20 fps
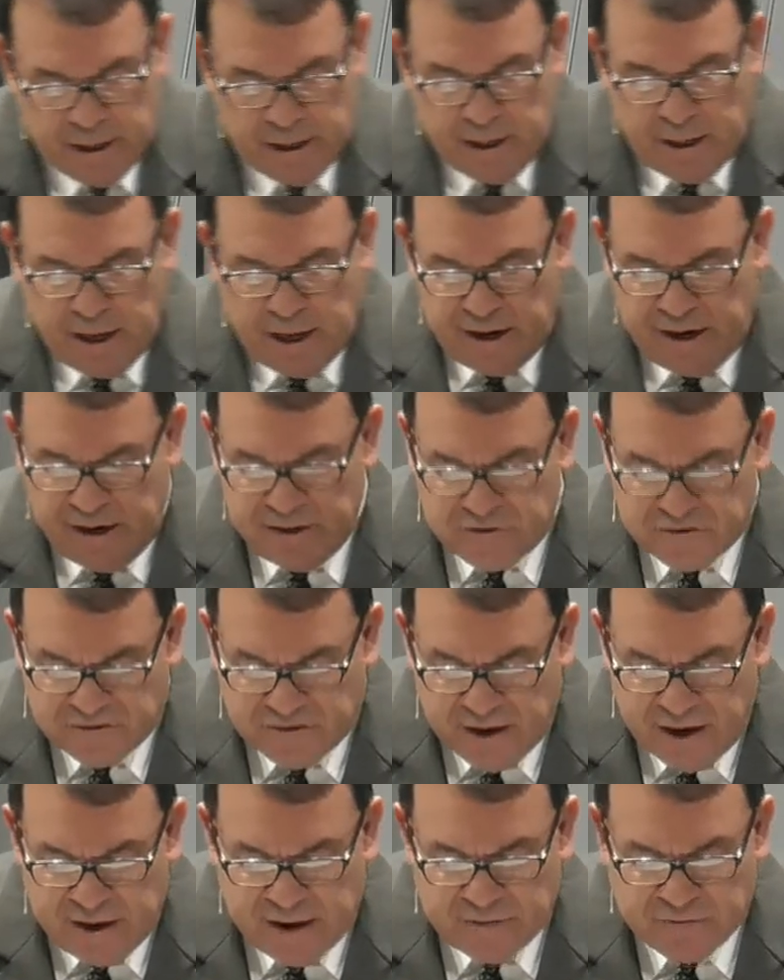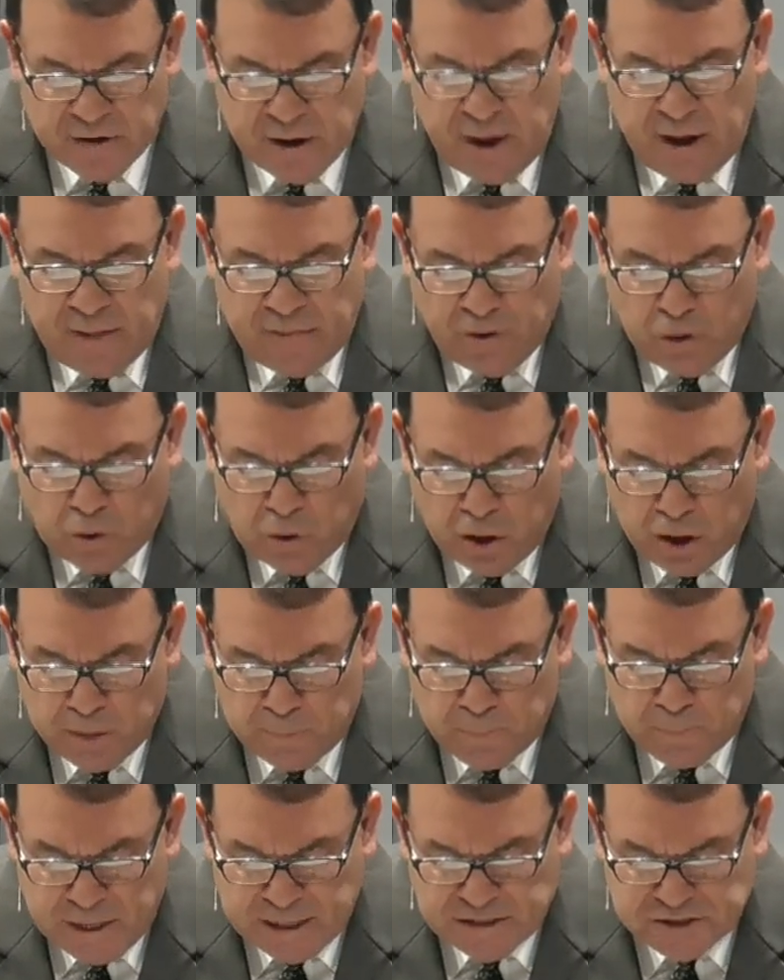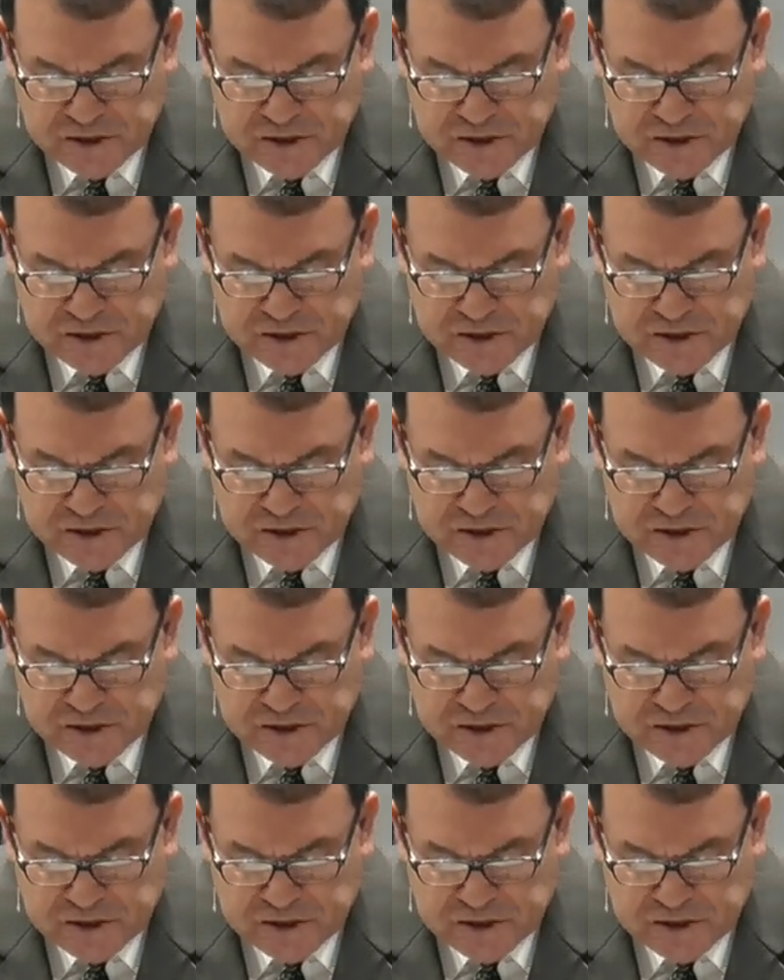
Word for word: And it says, the crooked places